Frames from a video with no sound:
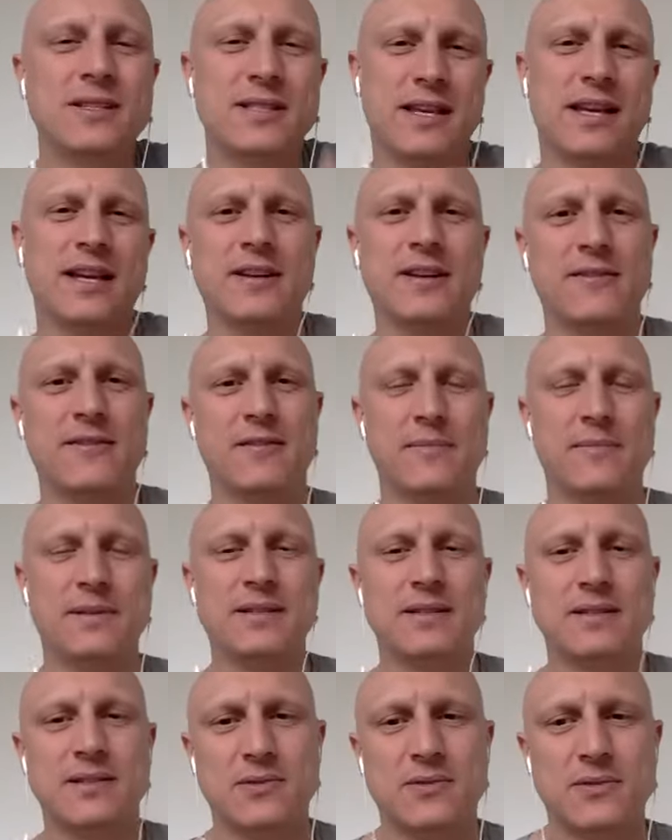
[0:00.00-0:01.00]
the end of the
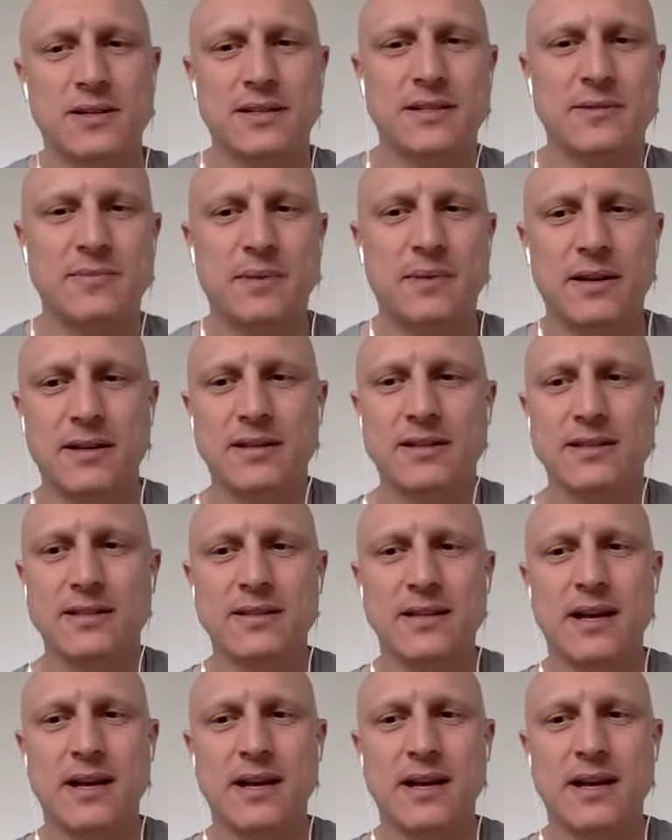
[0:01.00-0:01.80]
business school experience,